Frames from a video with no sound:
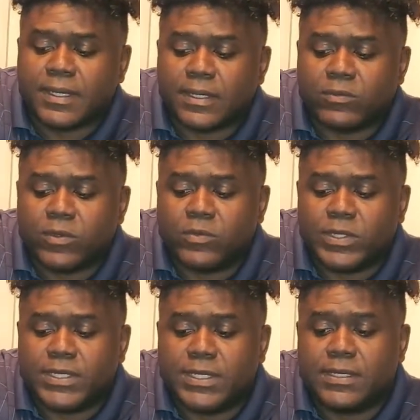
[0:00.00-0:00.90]
And what
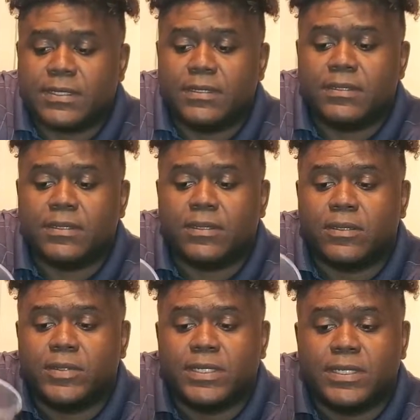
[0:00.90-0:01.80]
we did,
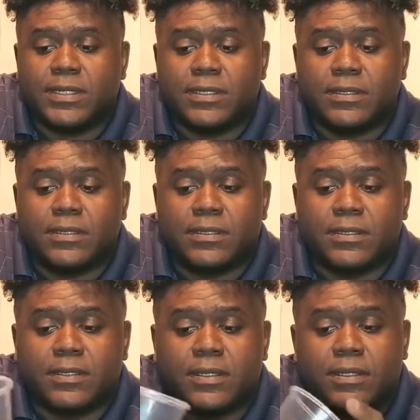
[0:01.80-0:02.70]
all we did,
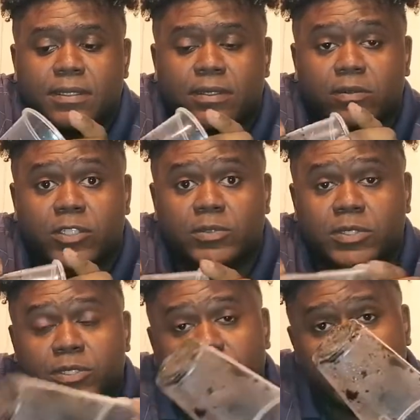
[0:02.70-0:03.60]
was
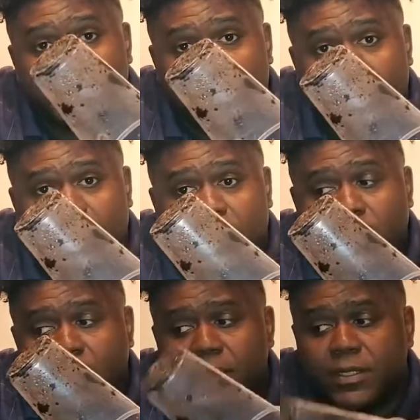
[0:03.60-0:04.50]
we used
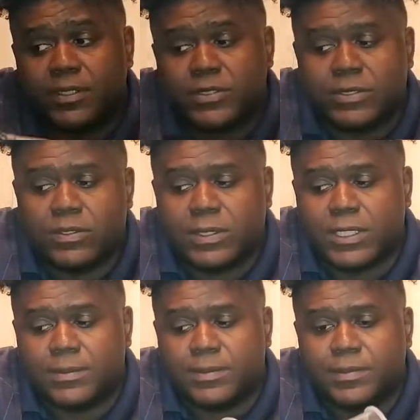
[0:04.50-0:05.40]
a clear solo
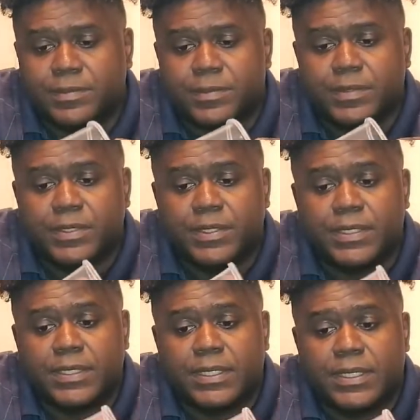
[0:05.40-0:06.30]
cup
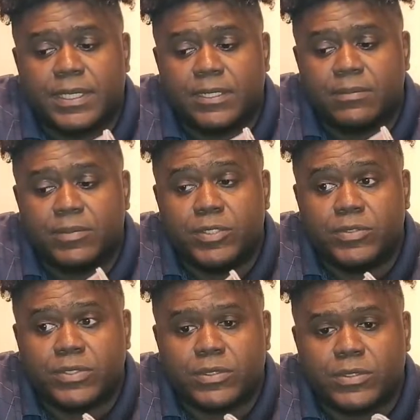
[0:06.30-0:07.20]
and a
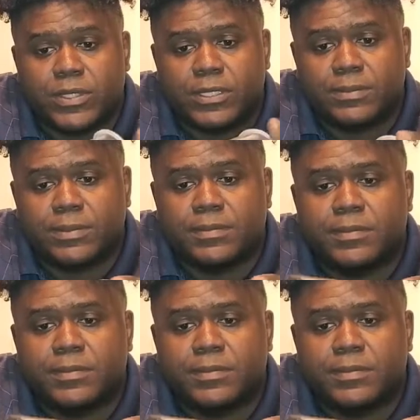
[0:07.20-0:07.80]
blue solo cup.